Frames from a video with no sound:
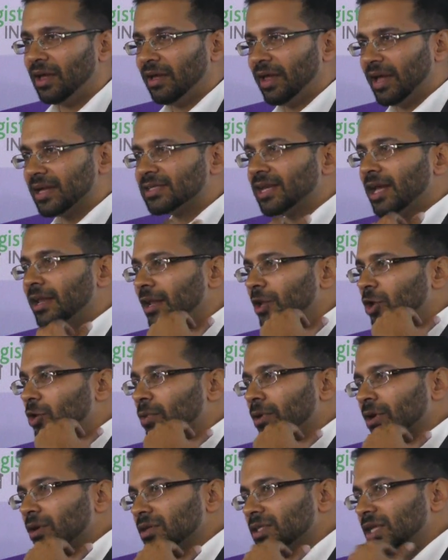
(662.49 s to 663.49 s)
exciting new
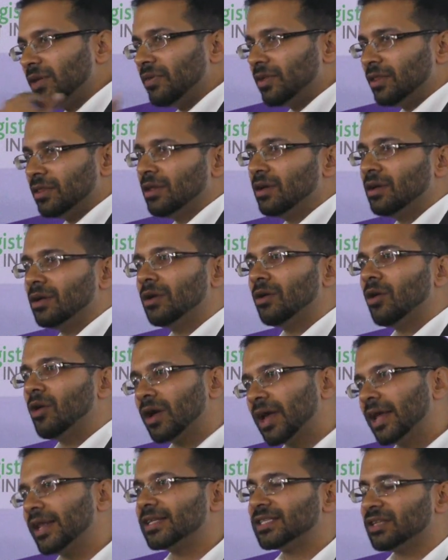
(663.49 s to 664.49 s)
products even the
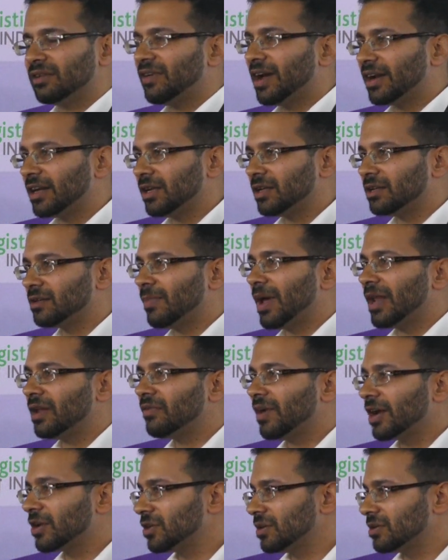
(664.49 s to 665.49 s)
organic surfactant
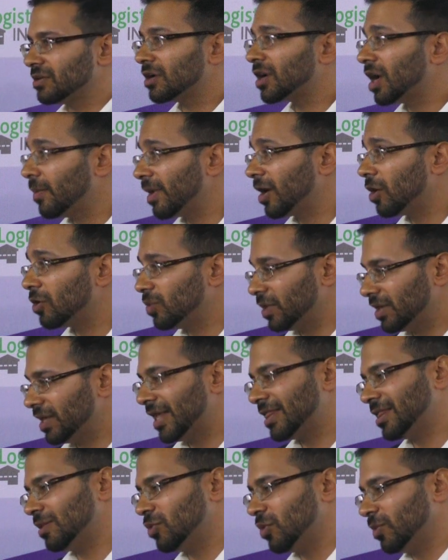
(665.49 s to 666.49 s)
manufacturers are coming out with
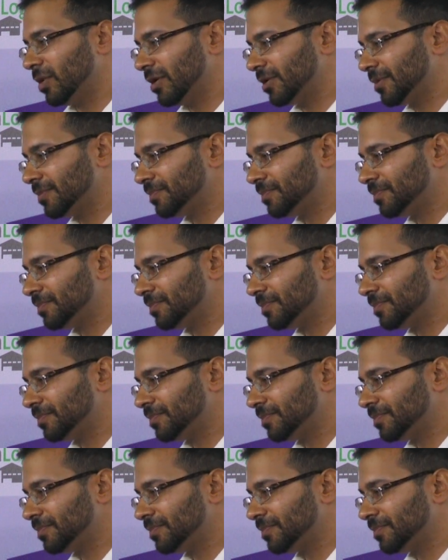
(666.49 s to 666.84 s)
at the moment.